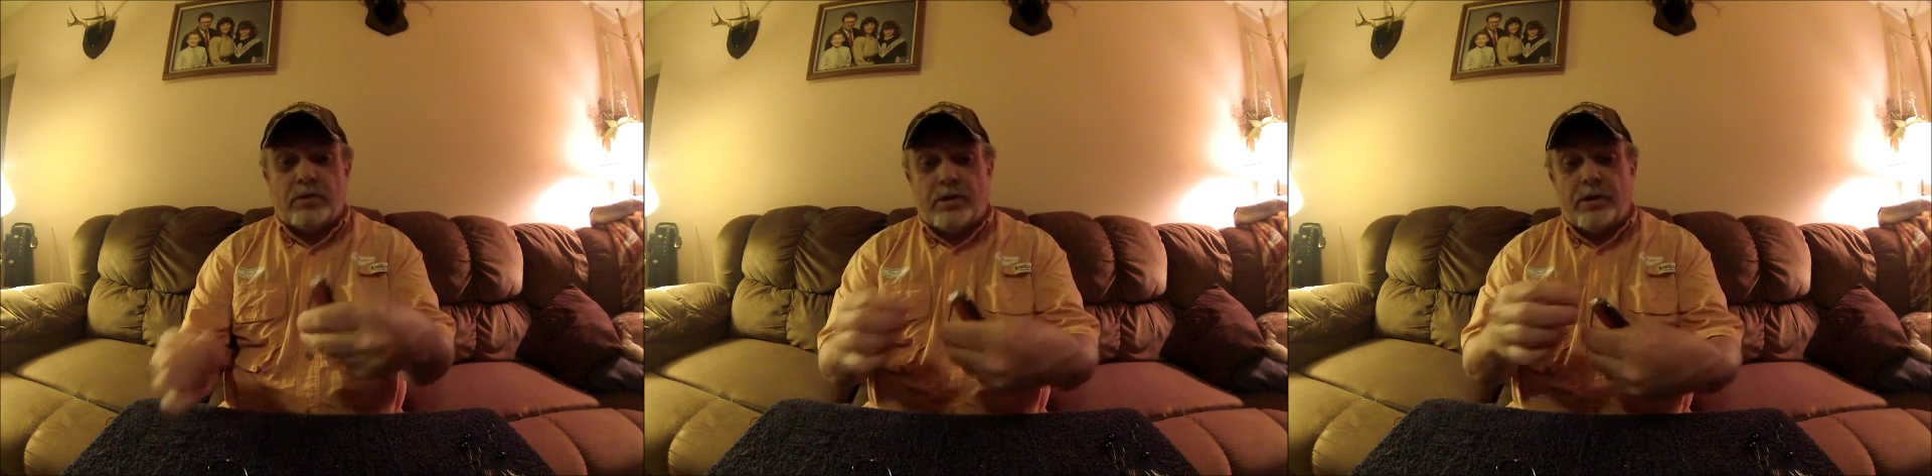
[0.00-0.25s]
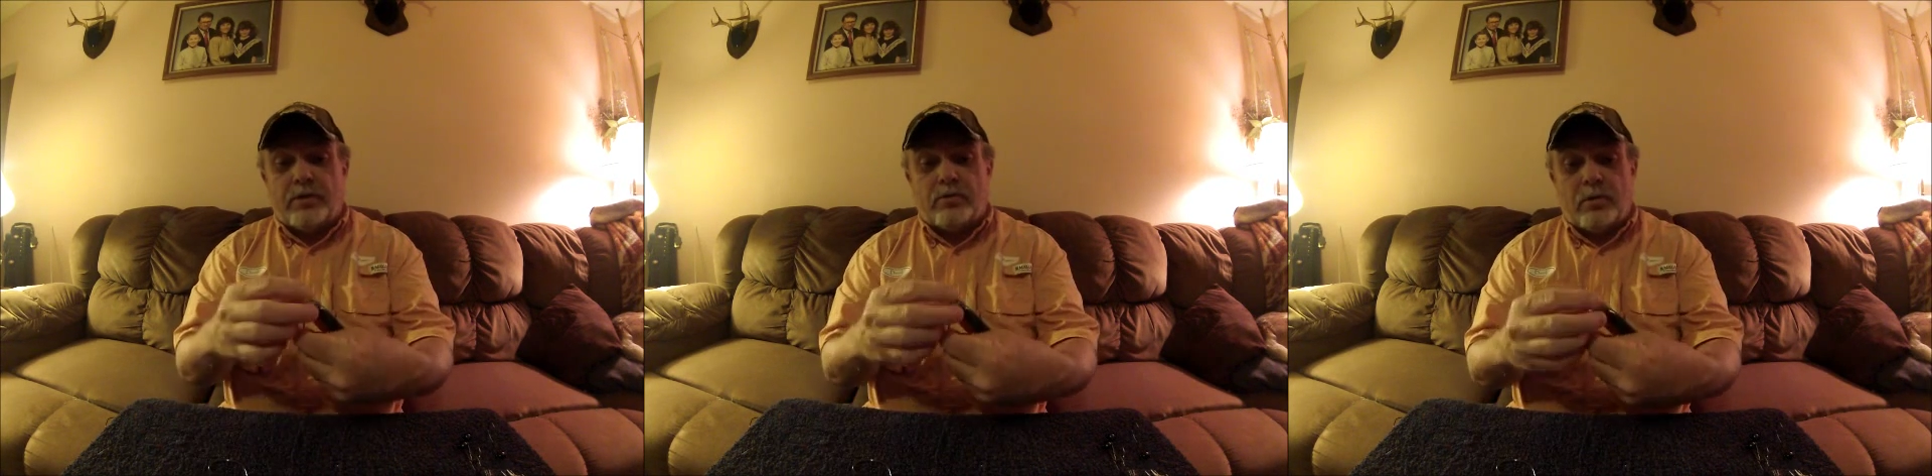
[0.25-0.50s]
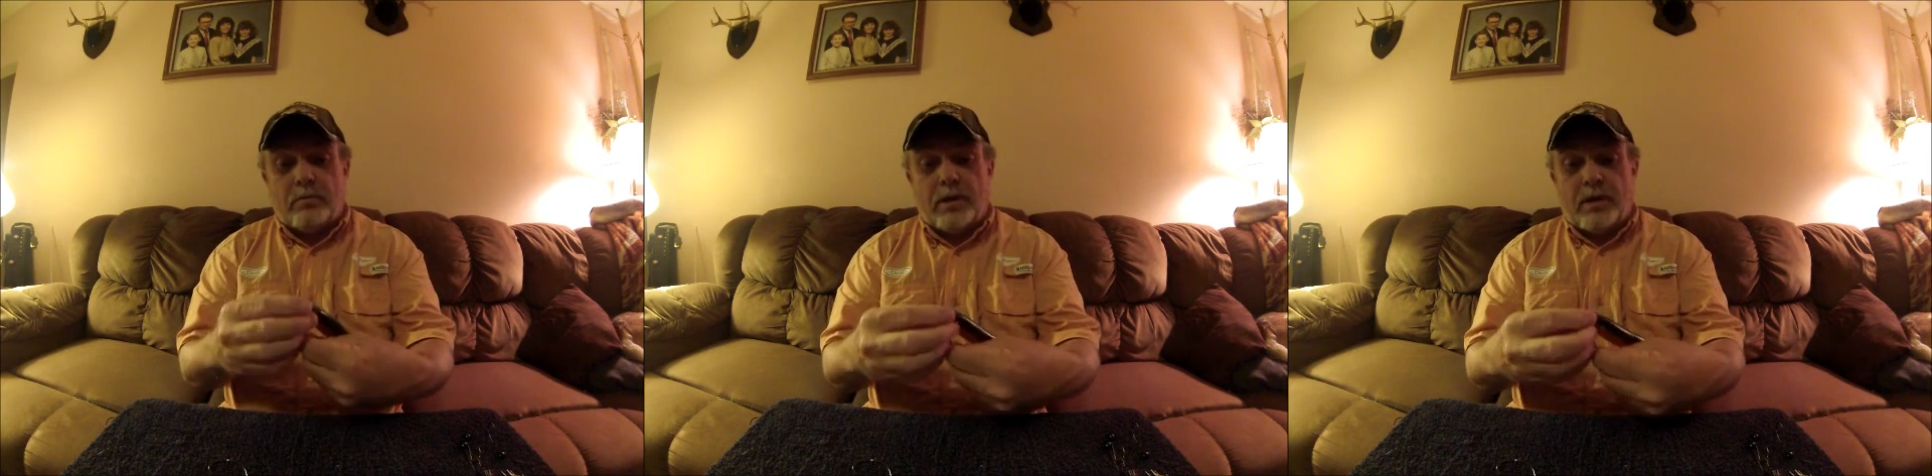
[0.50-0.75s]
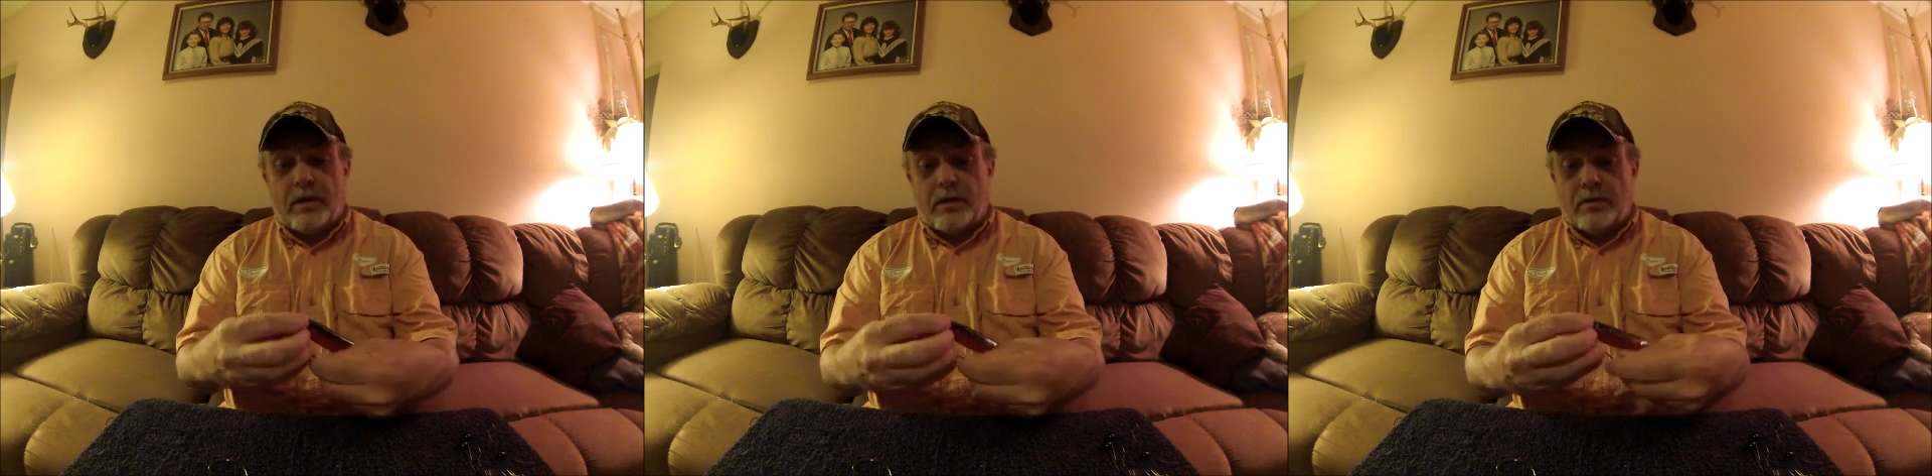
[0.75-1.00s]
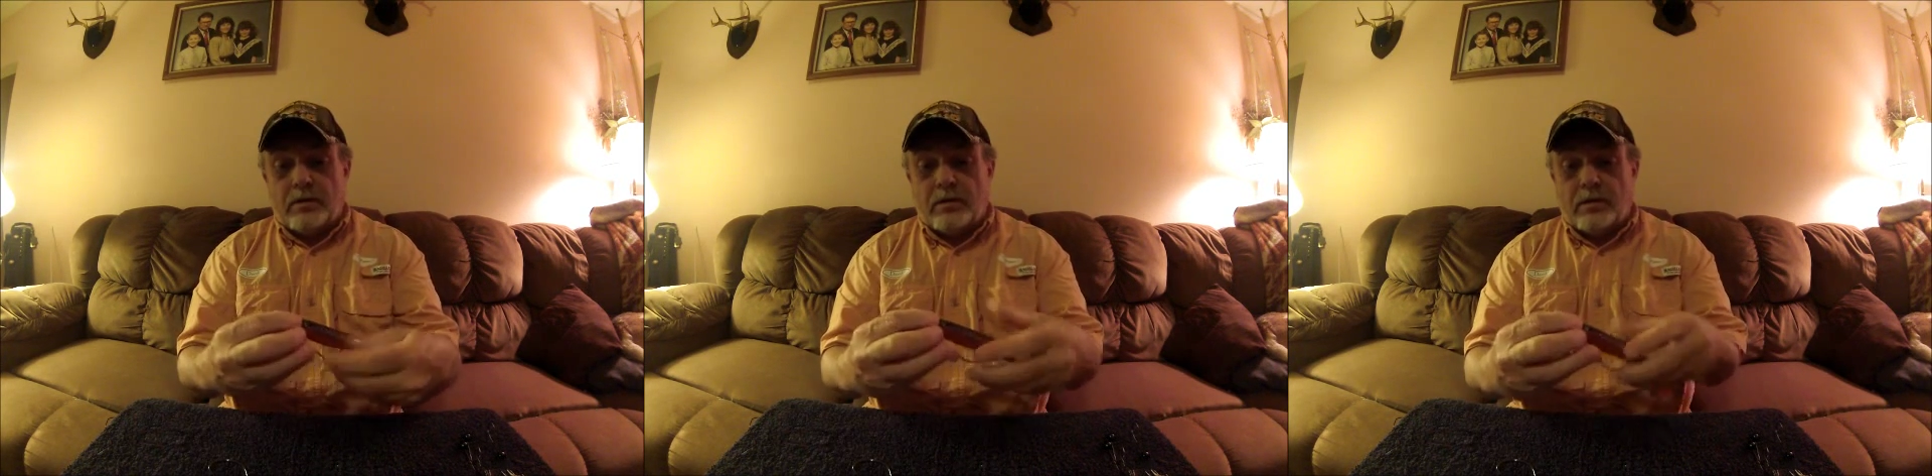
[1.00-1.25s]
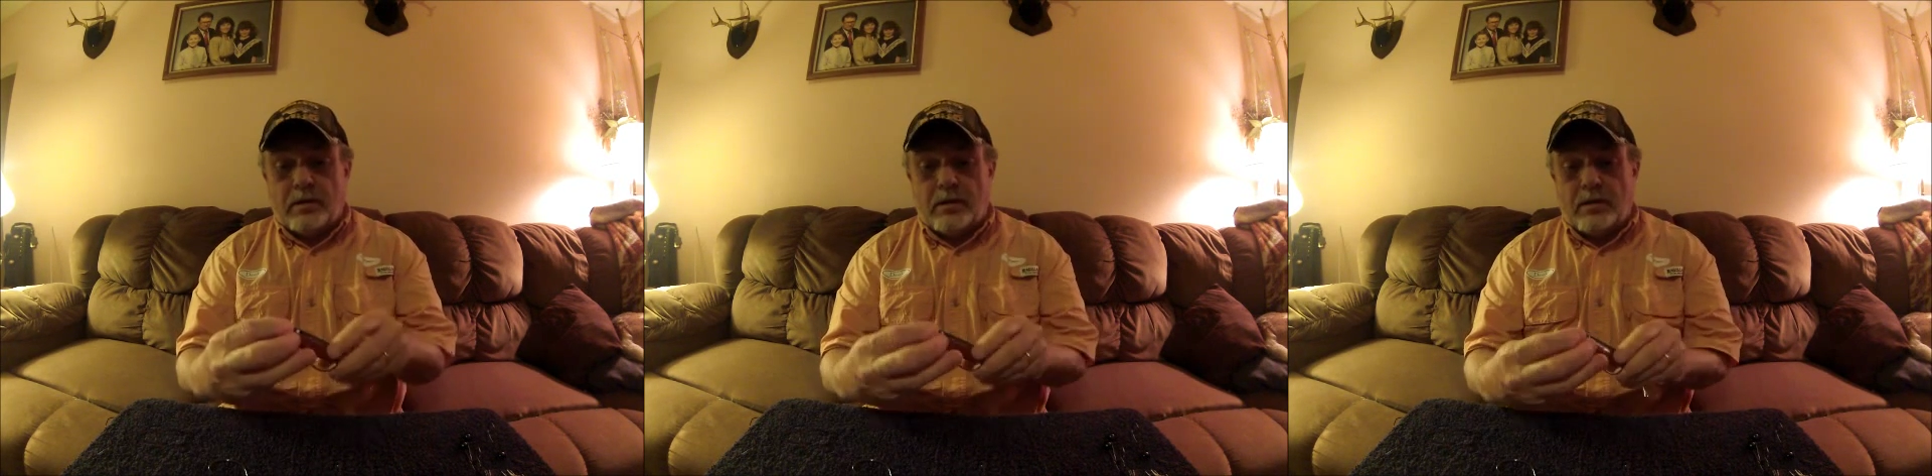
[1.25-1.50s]
serious swim bait head. Look
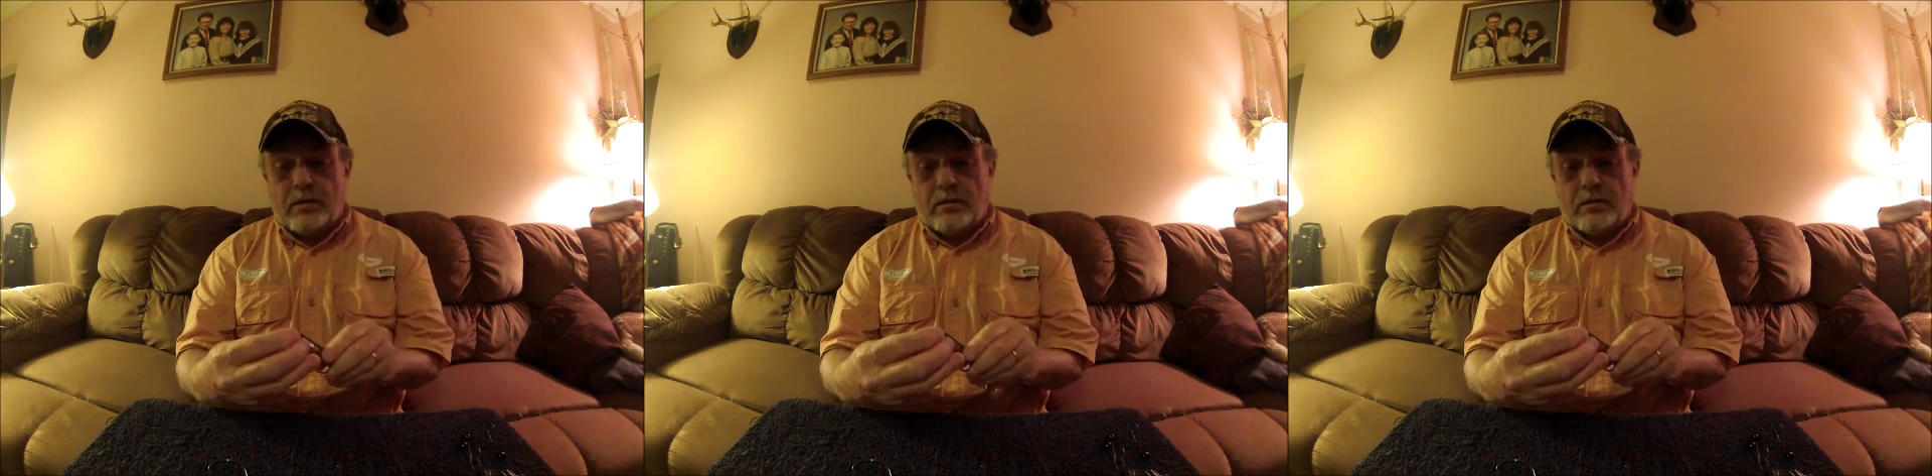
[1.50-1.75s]
at that.